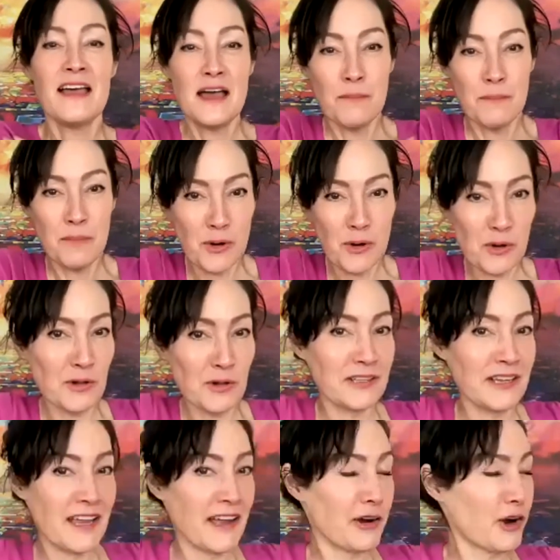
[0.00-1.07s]
Pull the
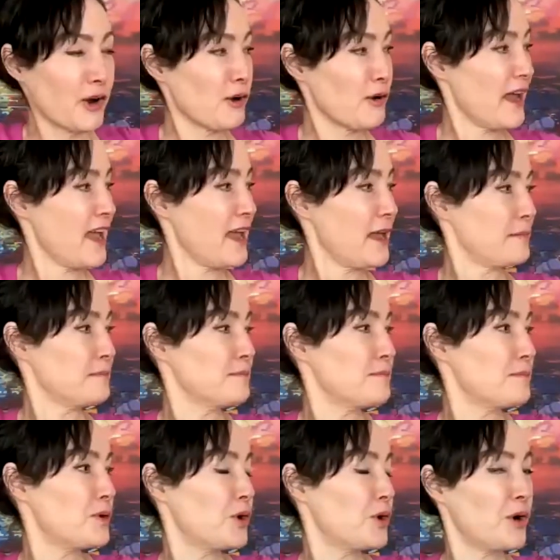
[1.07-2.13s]
arrow and
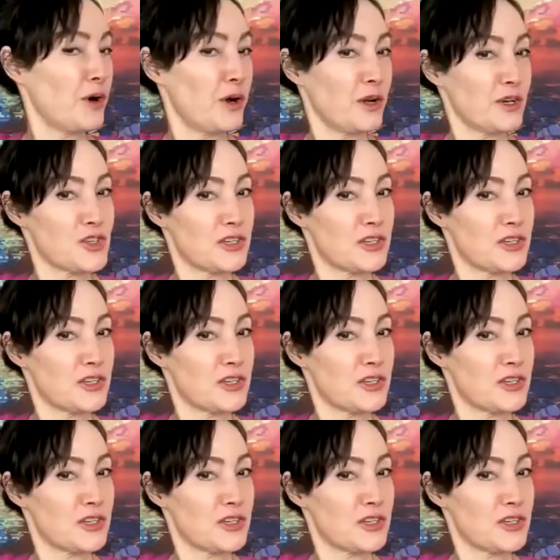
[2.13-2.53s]
push.